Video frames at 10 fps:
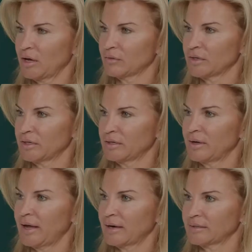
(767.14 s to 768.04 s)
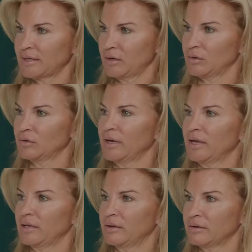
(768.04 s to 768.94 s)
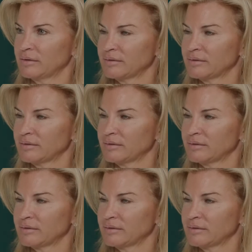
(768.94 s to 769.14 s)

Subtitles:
often act out, and